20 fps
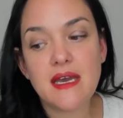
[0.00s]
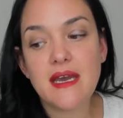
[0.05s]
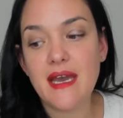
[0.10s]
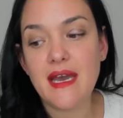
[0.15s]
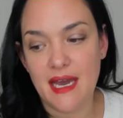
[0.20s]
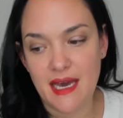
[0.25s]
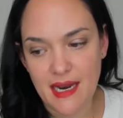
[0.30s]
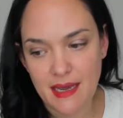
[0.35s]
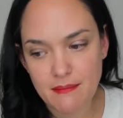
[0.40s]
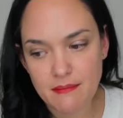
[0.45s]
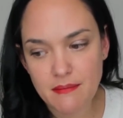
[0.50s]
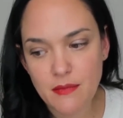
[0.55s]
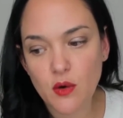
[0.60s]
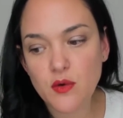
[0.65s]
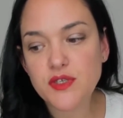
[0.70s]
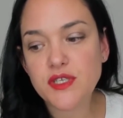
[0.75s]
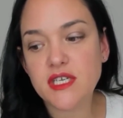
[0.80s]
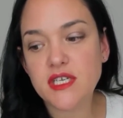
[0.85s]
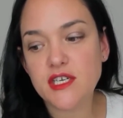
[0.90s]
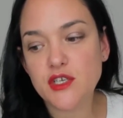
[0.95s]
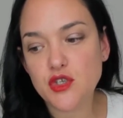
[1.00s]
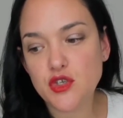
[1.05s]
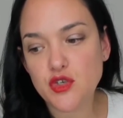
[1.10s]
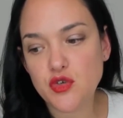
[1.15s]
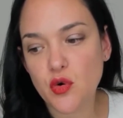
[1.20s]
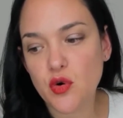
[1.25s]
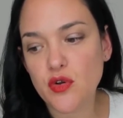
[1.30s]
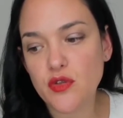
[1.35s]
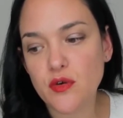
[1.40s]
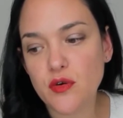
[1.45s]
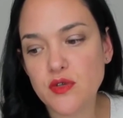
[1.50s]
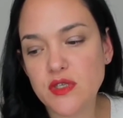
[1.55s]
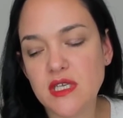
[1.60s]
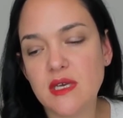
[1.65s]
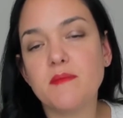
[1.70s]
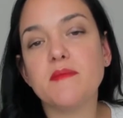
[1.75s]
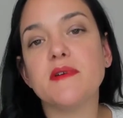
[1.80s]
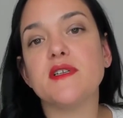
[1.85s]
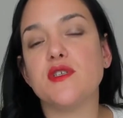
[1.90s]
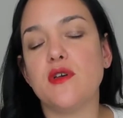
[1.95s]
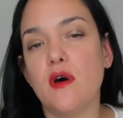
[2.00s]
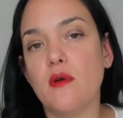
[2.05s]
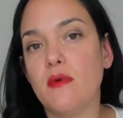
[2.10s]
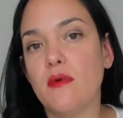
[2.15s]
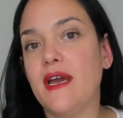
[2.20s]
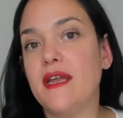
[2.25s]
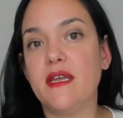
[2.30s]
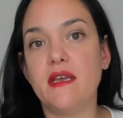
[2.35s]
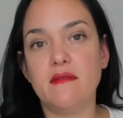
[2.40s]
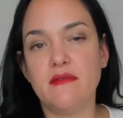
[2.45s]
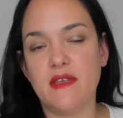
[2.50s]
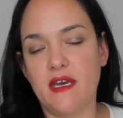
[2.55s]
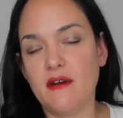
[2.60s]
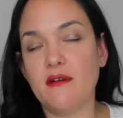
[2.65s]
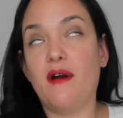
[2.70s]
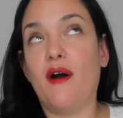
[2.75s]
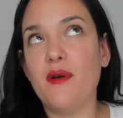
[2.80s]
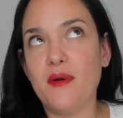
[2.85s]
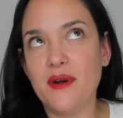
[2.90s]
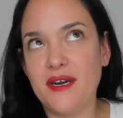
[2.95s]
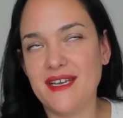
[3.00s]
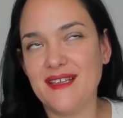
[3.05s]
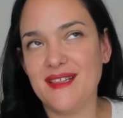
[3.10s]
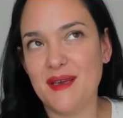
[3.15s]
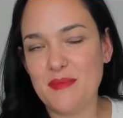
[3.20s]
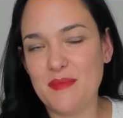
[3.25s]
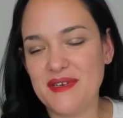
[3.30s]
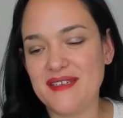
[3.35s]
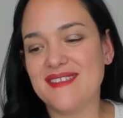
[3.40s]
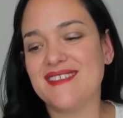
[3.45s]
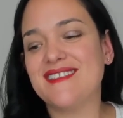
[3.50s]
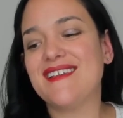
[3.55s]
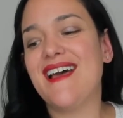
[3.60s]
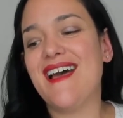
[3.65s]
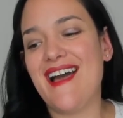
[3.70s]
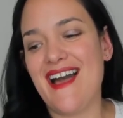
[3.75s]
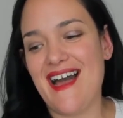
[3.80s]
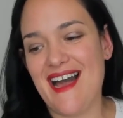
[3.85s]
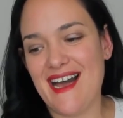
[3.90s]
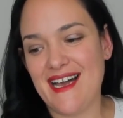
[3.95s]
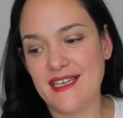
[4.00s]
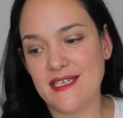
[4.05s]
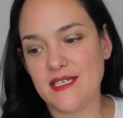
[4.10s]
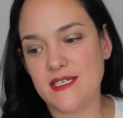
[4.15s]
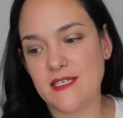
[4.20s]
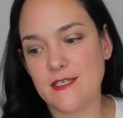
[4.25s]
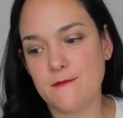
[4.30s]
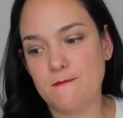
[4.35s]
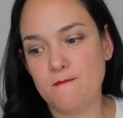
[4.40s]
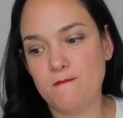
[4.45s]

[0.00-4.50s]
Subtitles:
and I mostly store those lipids already, that are already lipids, as